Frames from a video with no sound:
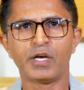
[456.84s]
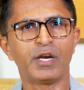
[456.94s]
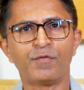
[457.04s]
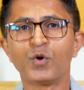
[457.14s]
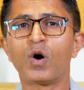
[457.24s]
And
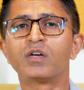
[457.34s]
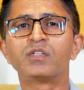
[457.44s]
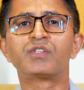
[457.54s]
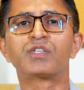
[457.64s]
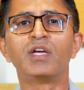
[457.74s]
if you are
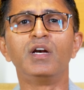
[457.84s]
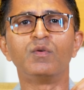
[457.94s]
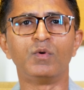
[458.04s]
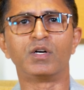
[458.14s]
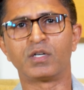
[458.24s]
the skilled
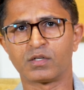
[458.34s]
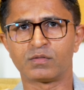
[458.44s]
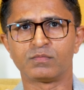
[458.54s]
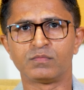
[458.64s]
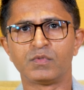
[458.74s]
worker,
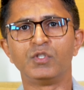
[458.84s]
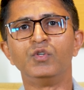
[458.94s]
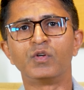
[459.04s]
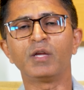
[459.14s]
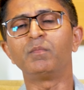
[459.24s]

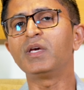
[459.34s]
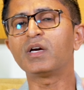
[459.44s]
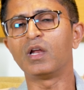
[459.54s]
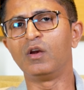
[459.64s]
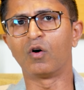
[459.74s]
you can make
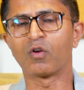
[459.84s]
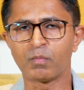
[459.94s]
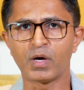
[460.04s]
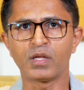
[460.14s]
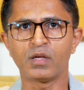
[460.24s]
a lot of
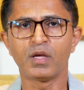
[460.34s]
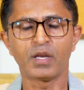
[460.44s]
money.